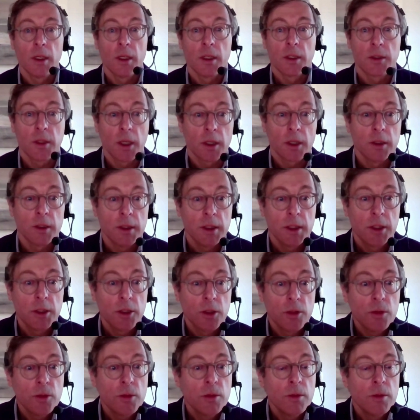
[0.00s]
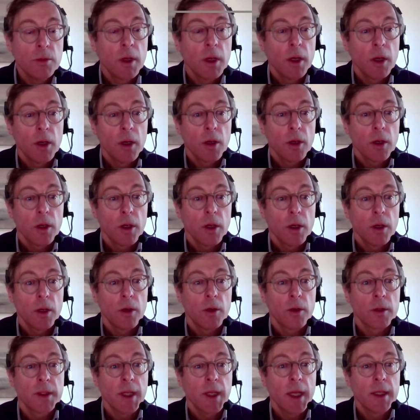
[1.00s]
Second issue,
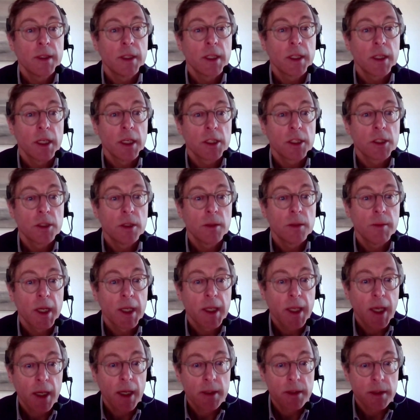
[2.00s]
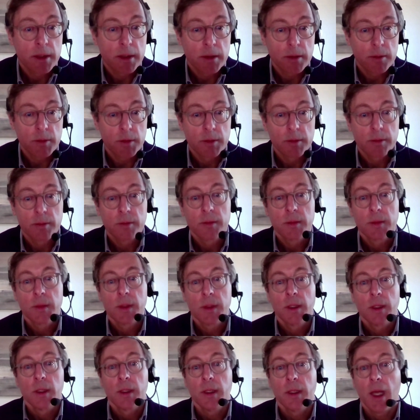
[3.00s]
authentication mechanisms
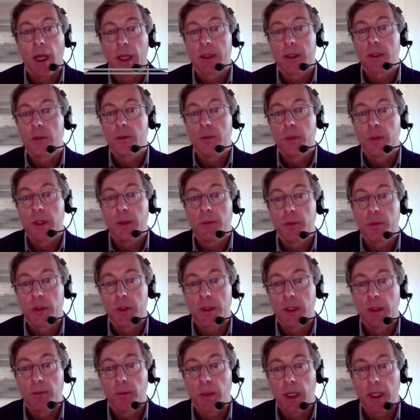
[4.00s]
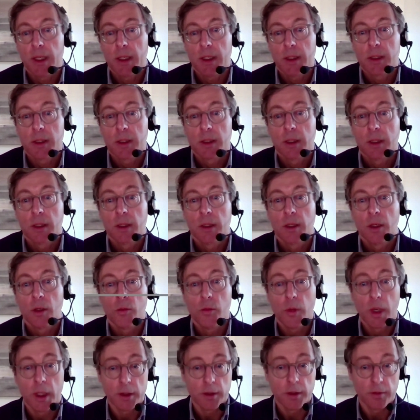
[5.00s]
had to be put in place.
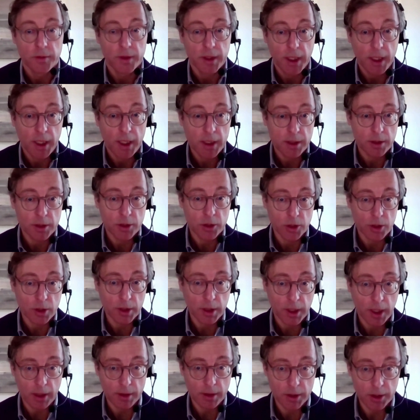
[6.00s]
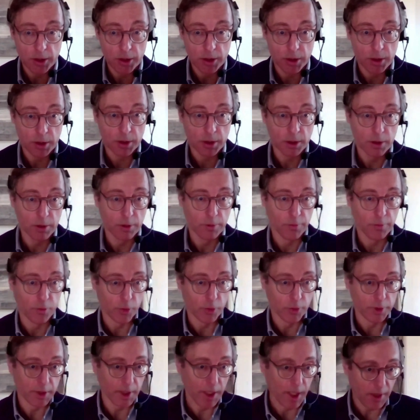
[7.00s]
One of the essential conditions
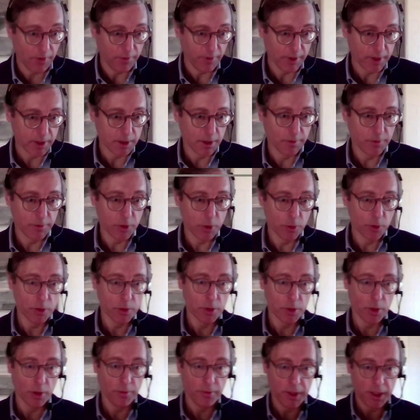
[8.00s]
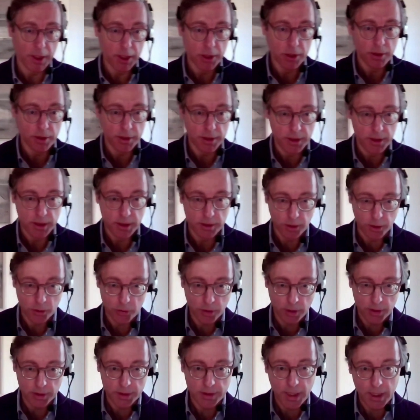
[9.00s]
for the effective use of eJustice
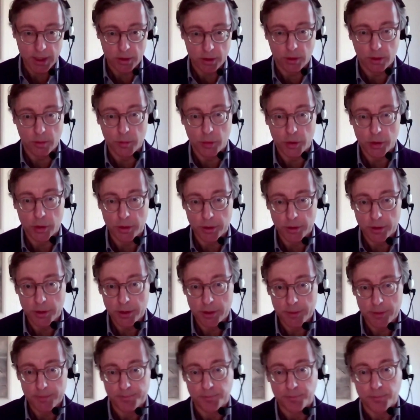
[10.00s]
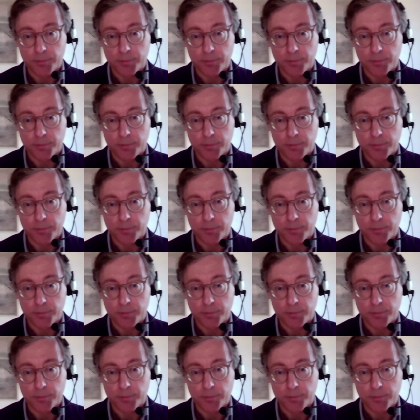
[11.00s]
across national borders,